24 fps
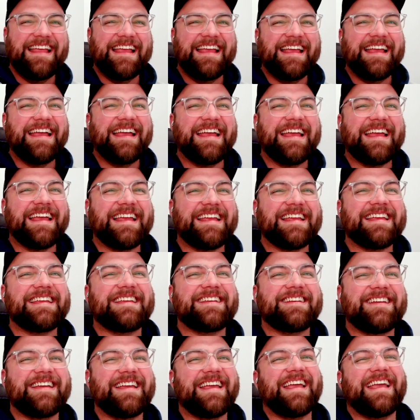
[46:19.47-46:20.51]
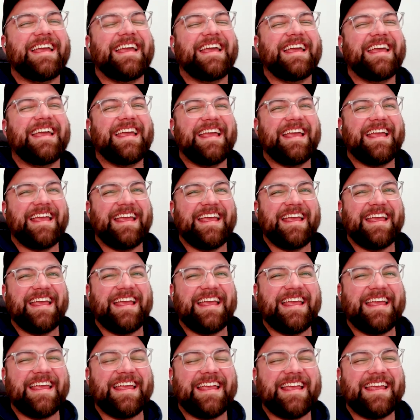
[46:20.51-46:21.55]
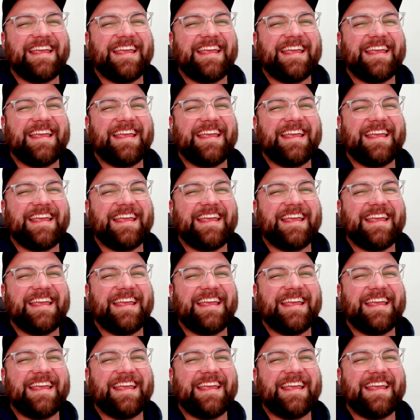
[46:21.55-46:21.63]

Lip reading: [no speech]